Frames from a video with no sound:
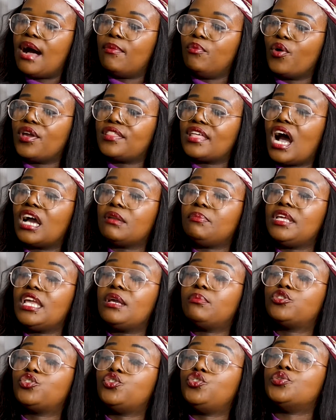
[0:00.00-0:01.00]
whether I'd be
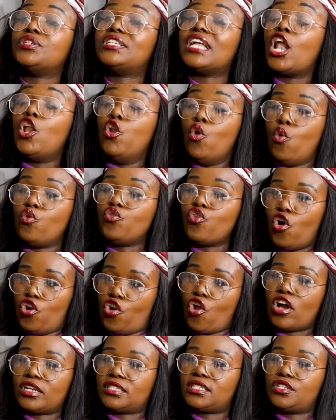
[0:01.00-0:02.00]
able to do it alone or
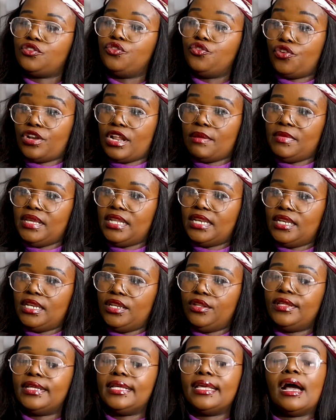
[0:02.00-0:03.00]
not. You know what I mean?
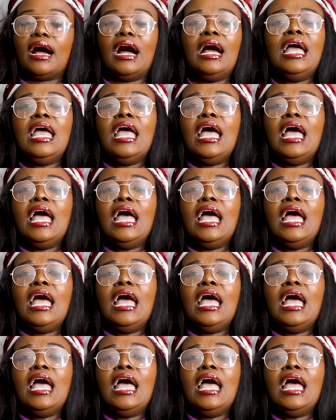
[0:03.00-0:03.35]
Yeah.